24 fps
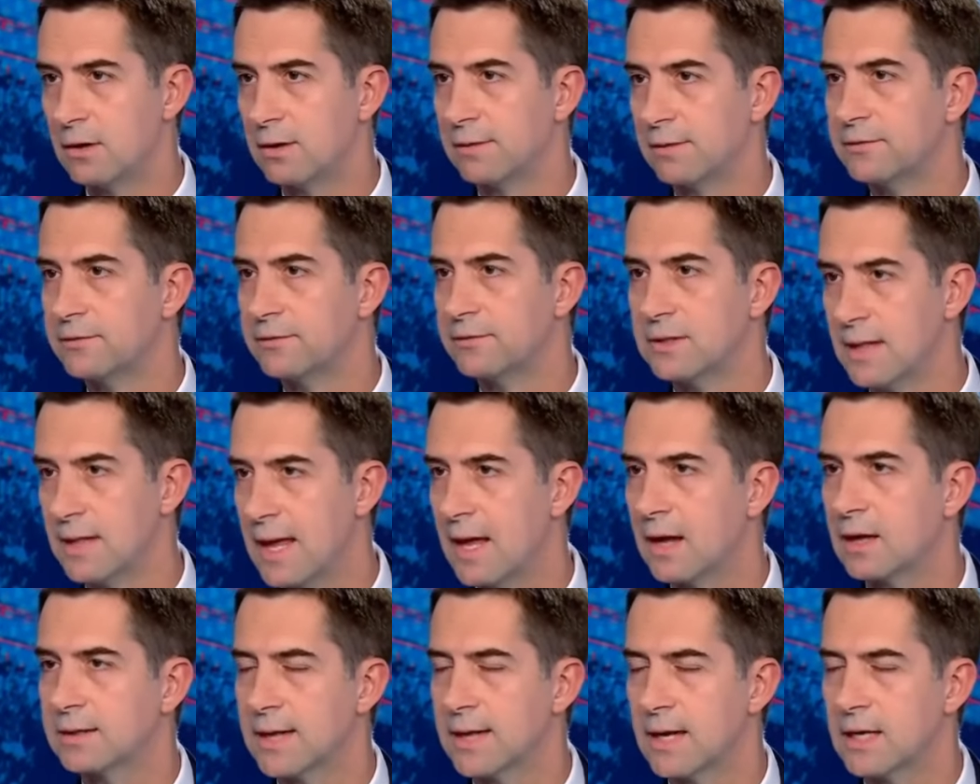I've only seen the
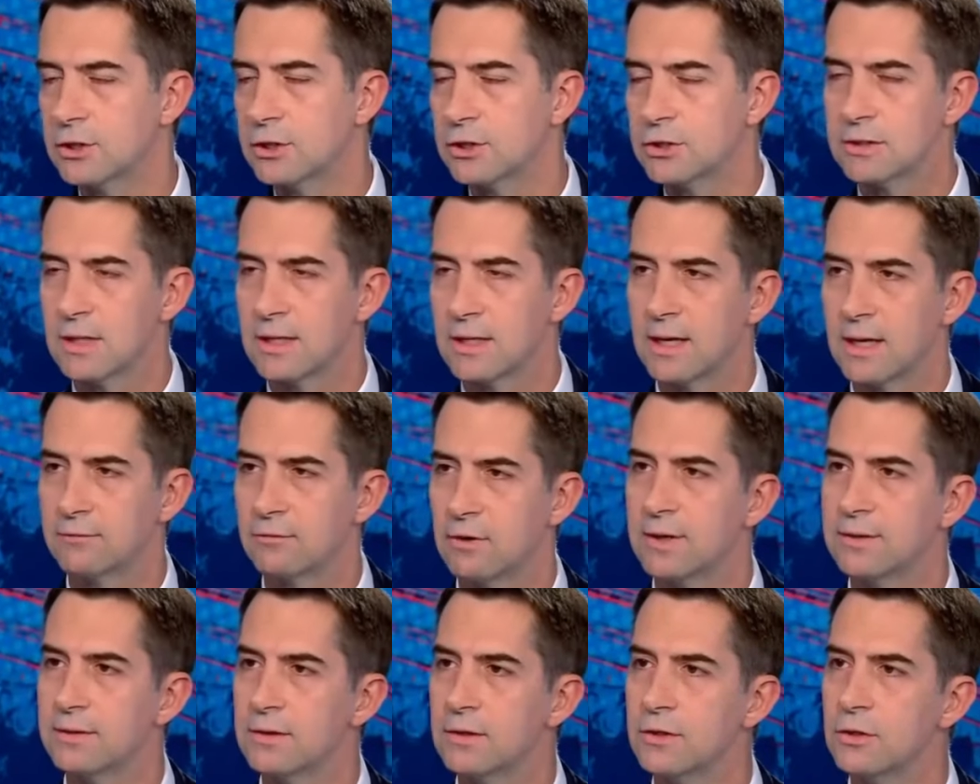allegations I've
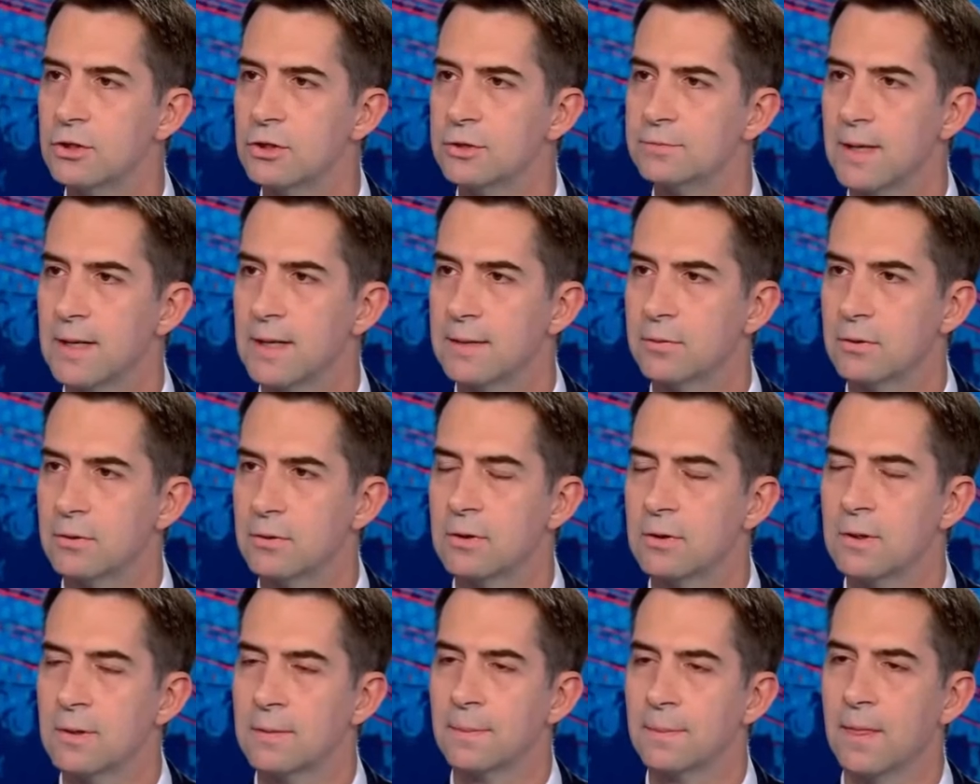read in the newspaper.